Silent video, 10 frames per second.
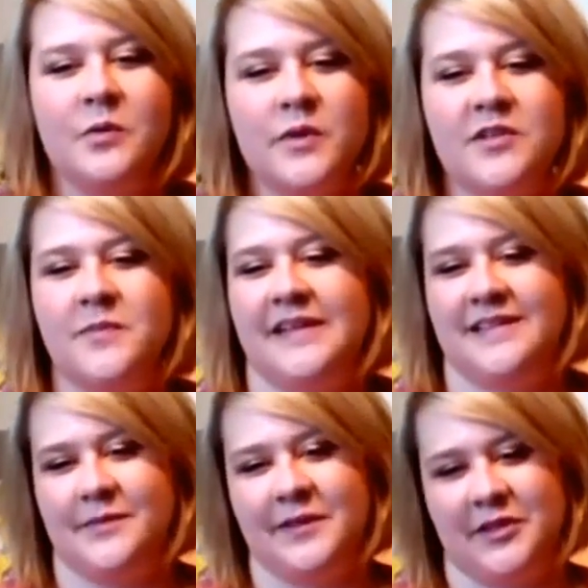which
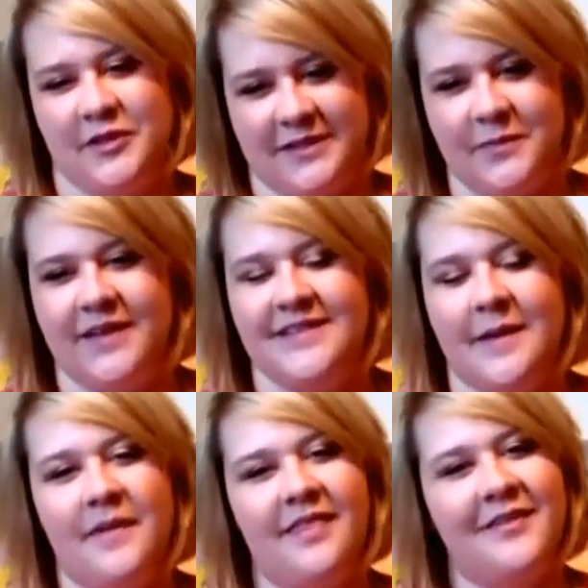means when Chris wakes
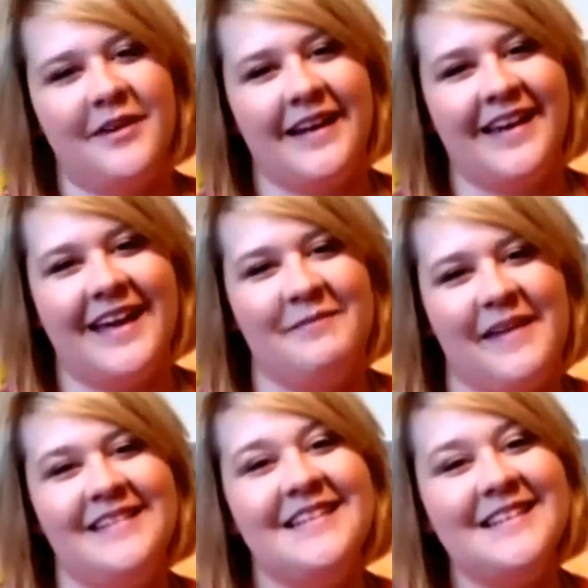up at 3 and
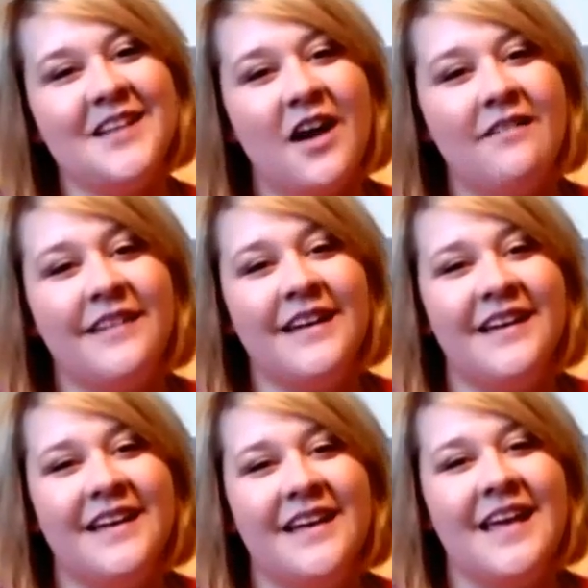makes his
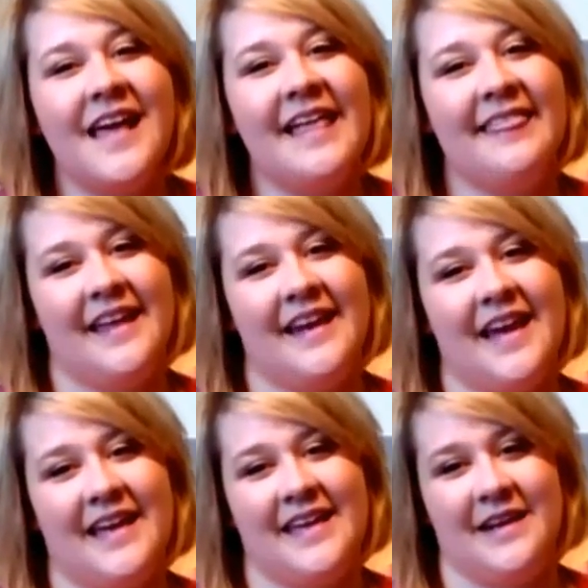coffee, and then
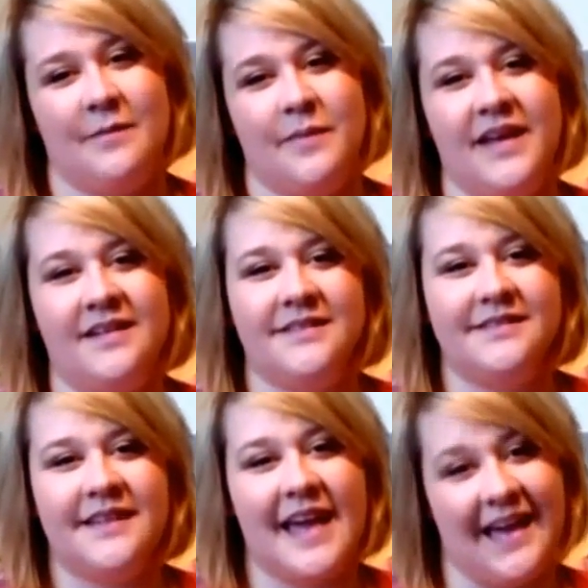I get up at
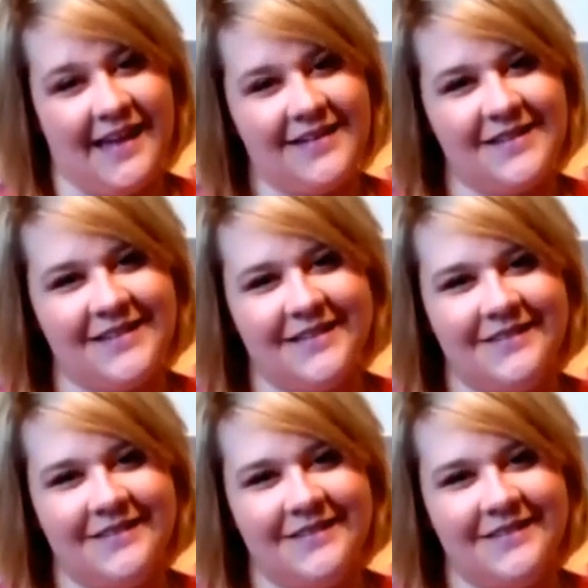8,